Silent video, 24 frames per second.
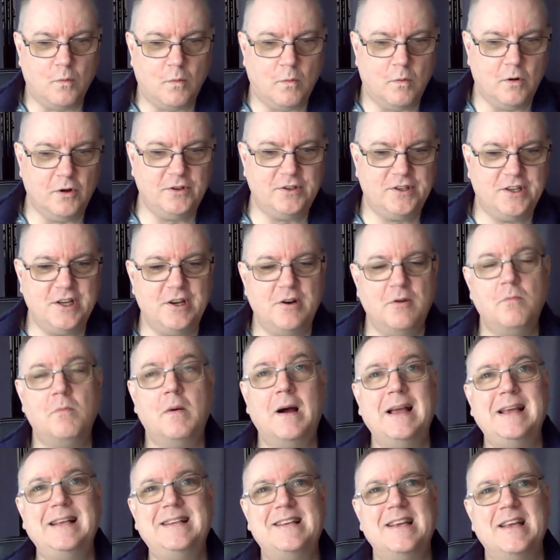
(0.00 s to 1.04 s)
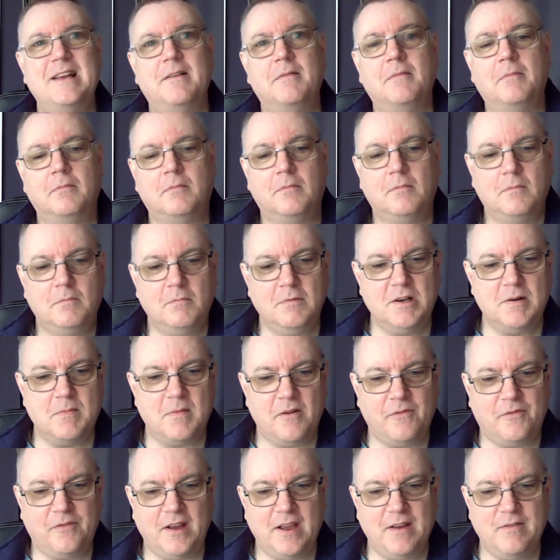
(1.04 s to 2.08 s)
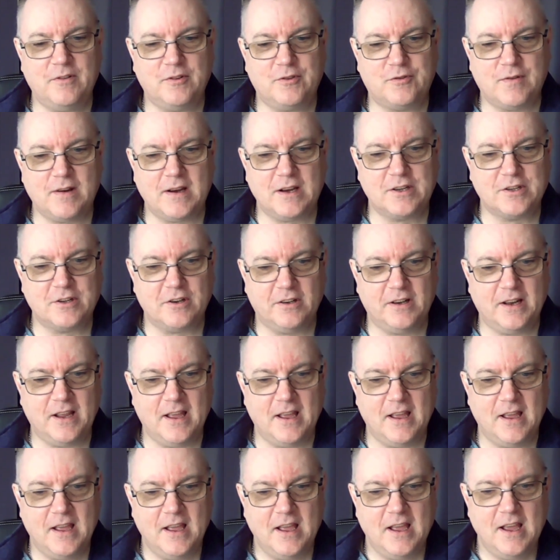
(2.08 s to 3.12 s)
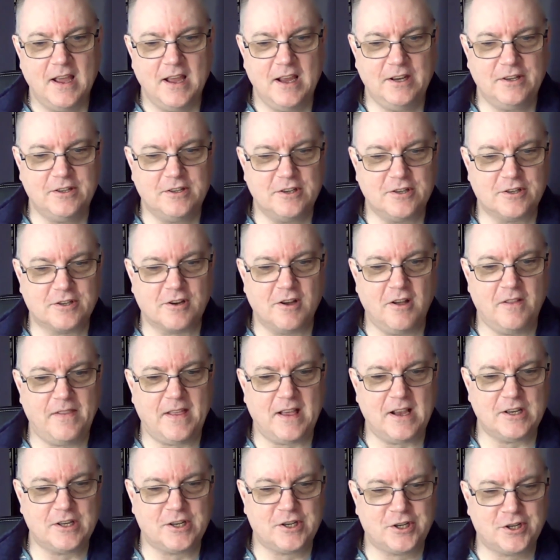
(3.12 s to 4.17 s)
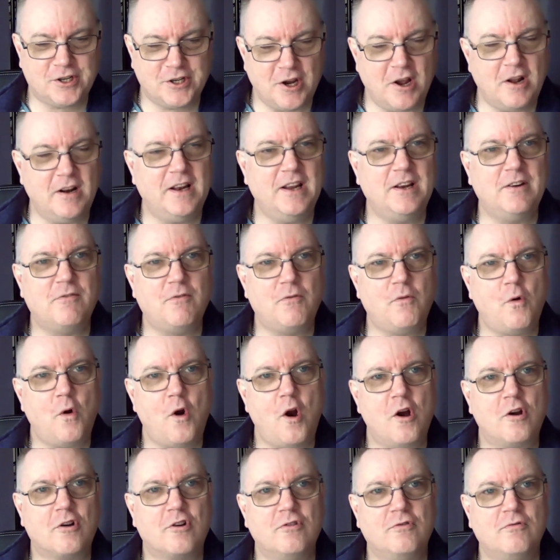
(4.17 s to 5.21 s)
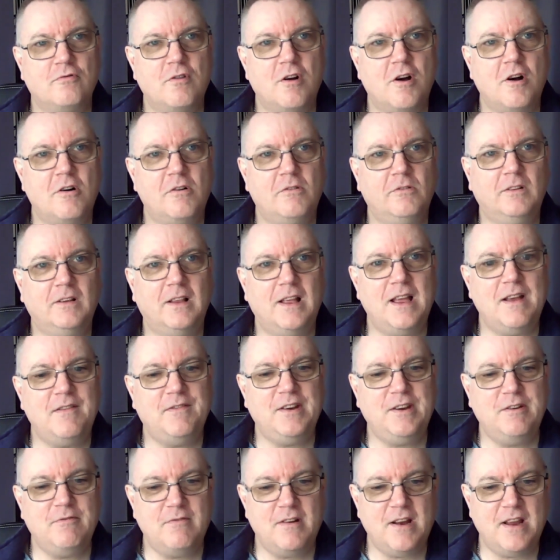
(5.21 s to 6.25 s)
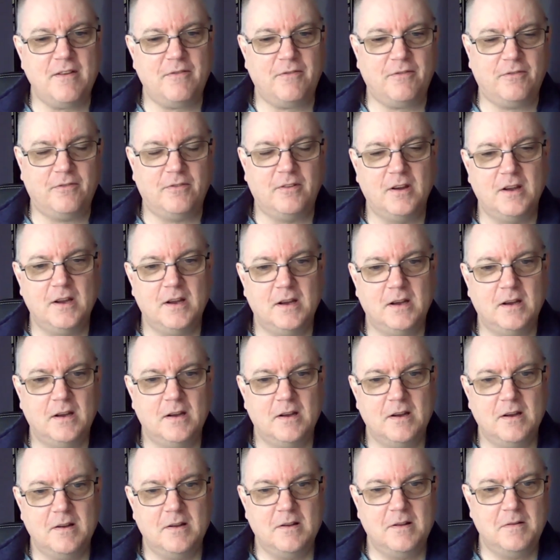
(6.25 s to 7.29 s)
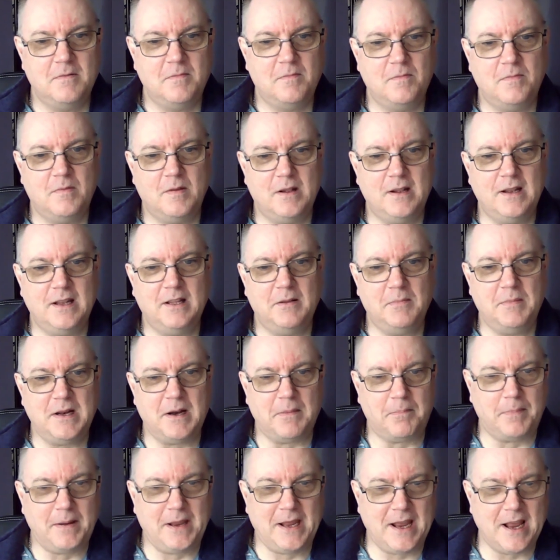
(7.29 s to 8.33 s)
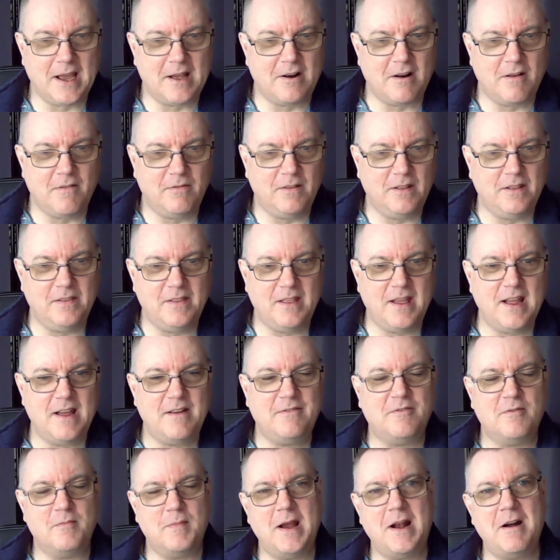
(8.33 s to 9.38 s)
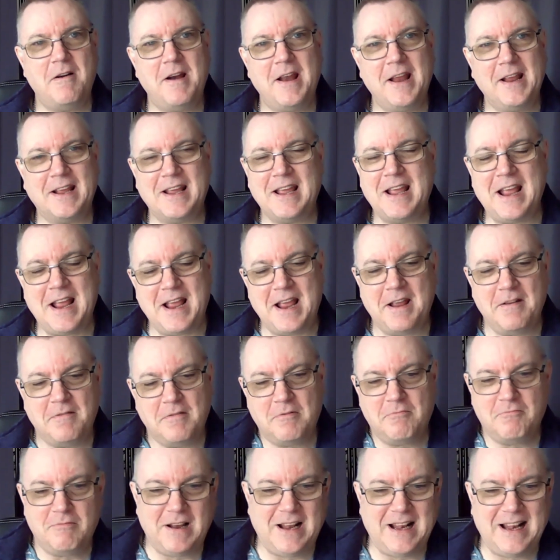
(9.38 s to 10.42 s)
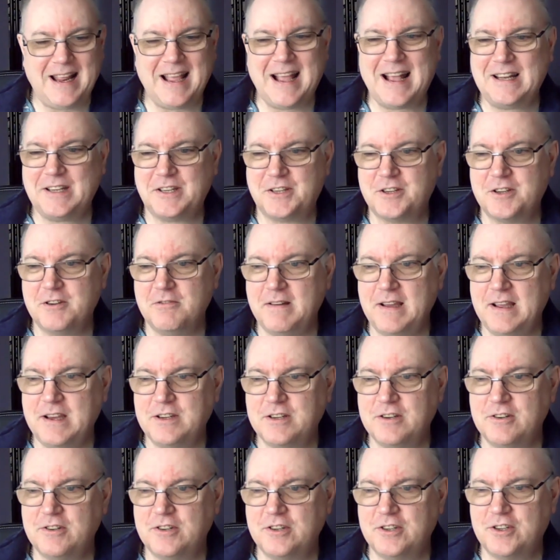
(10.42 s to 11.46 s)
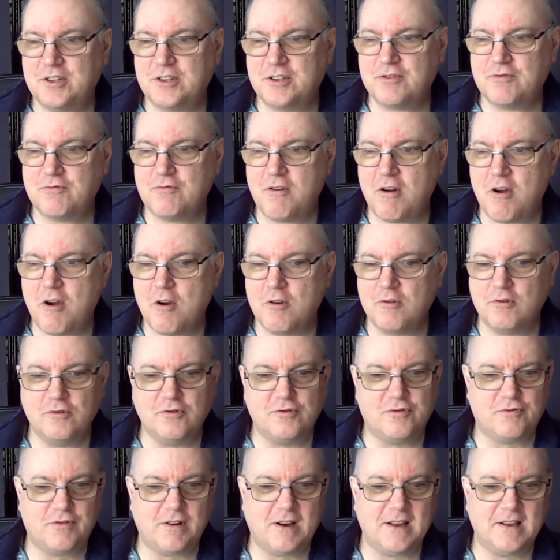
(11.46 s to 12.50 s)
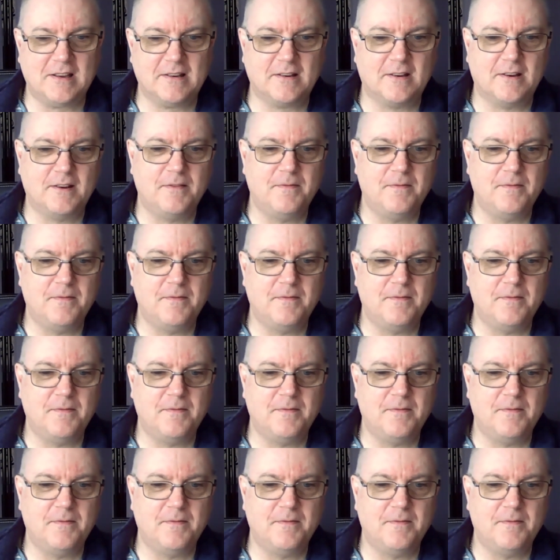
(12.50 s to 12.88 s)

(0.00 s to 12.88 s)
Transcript: Wanting and Waiting, one of my favourite tracks on here. It's just got that solid rock and roll heavy riff, a little bit of piano in there from Eric. It really adds to it. It's a strong track.